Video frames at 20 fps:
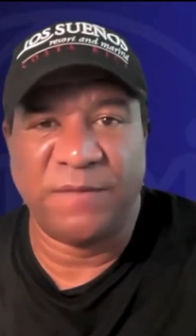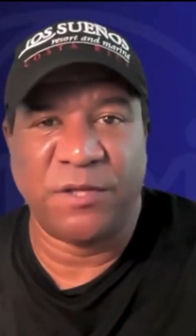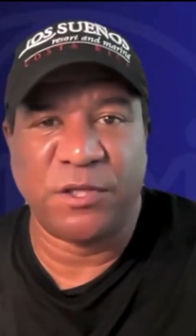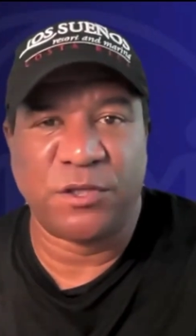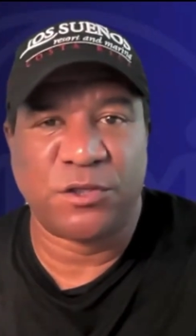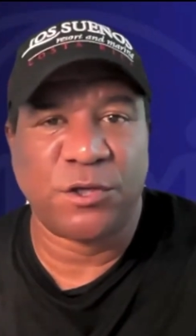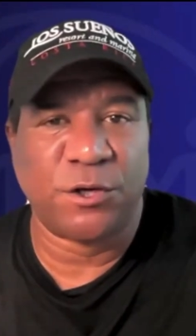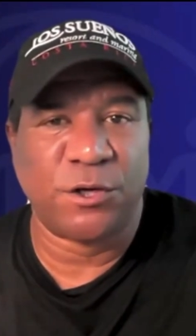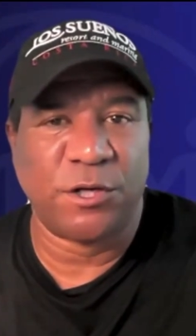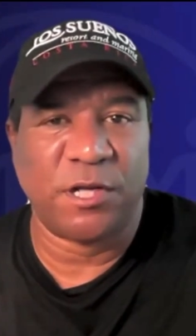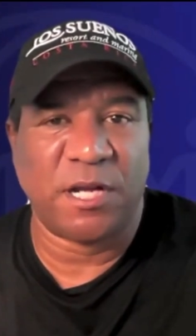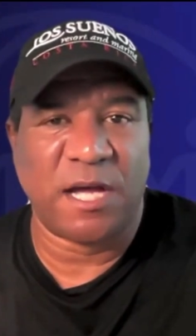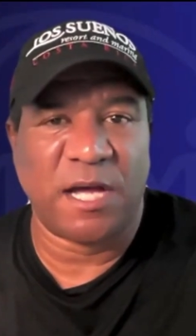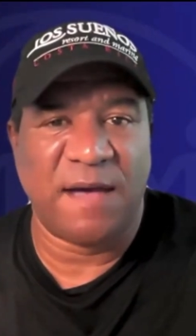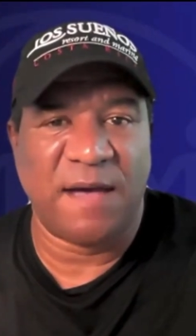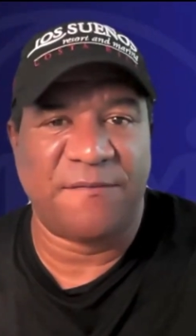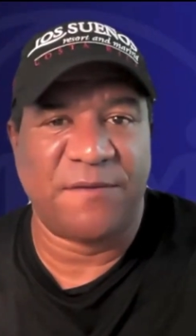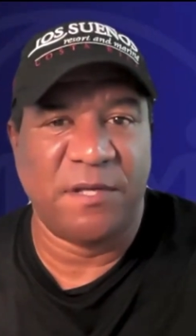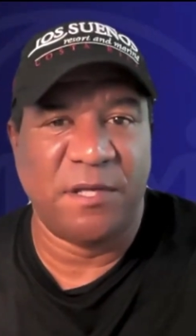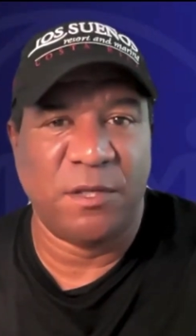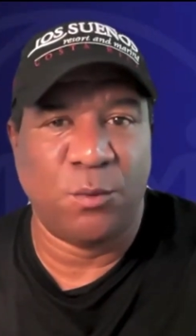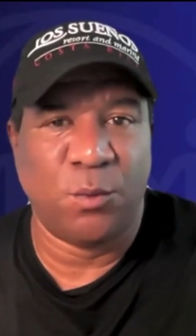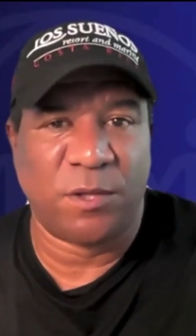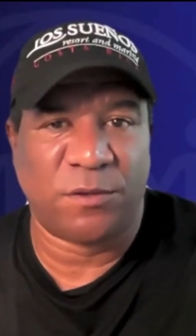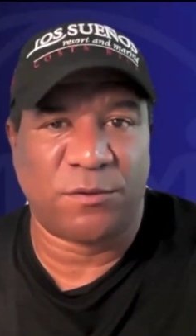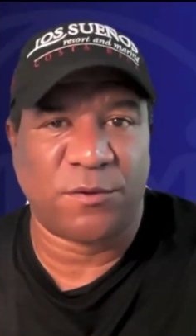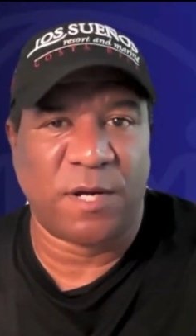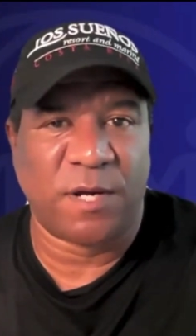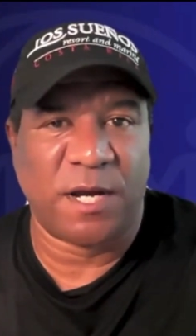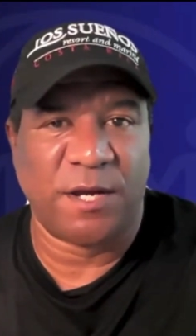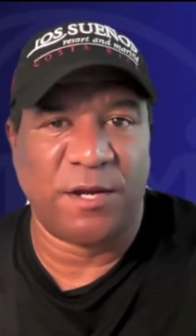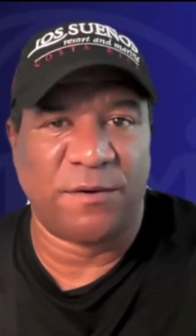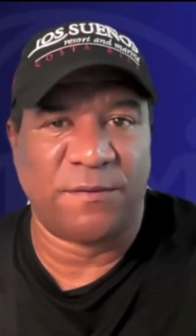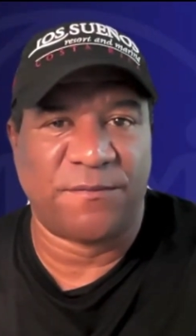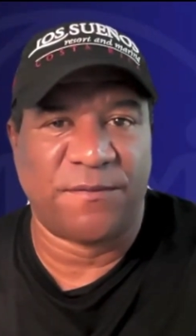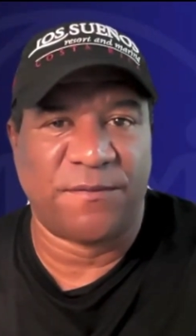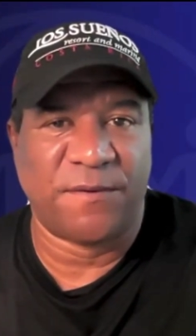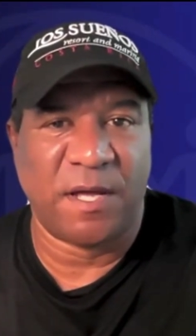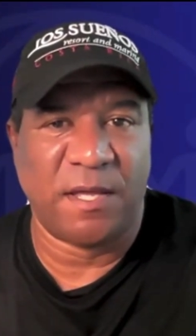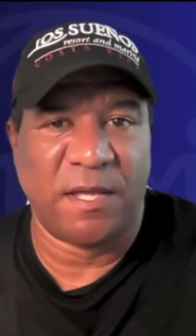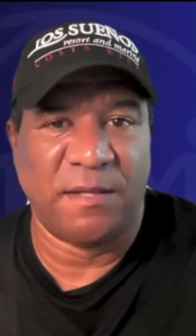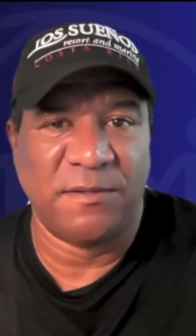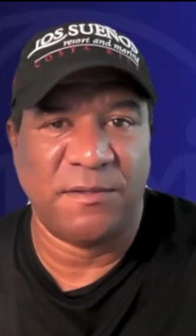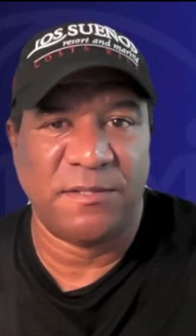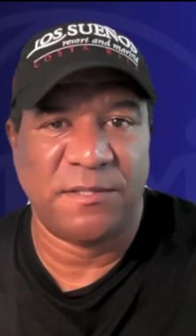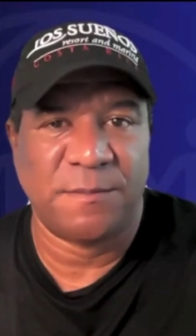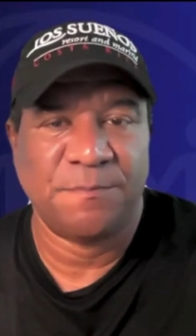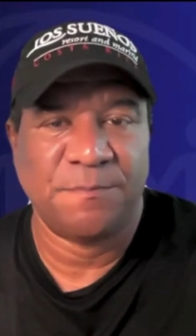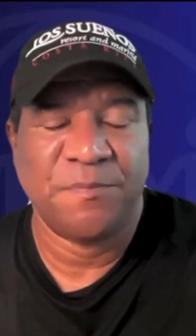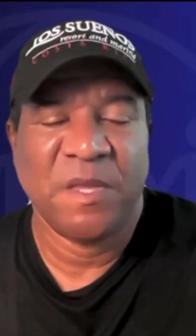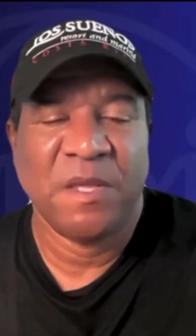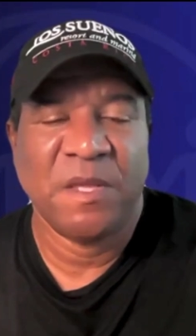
if you turn it off and you withdraw your funds,